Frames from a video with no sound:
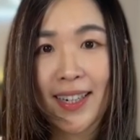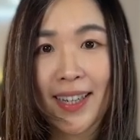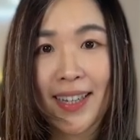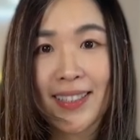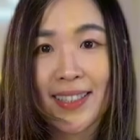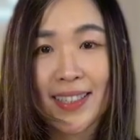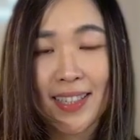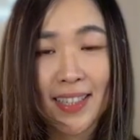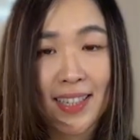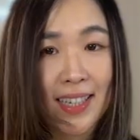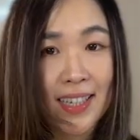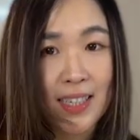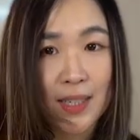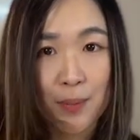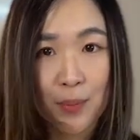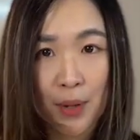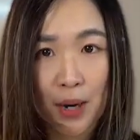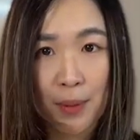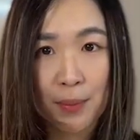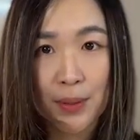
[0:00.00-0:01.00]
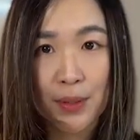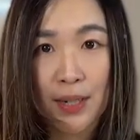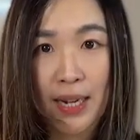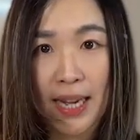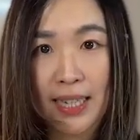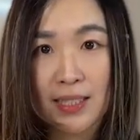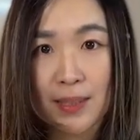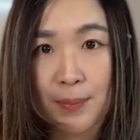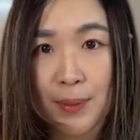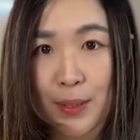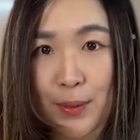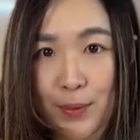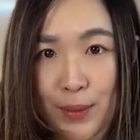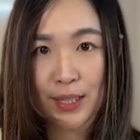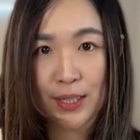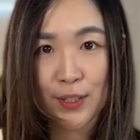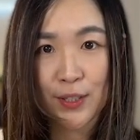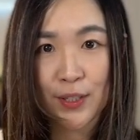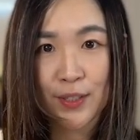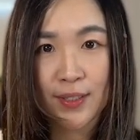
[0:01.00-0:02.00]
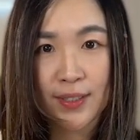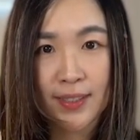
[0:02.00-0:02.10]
and select the proper aspect ratio.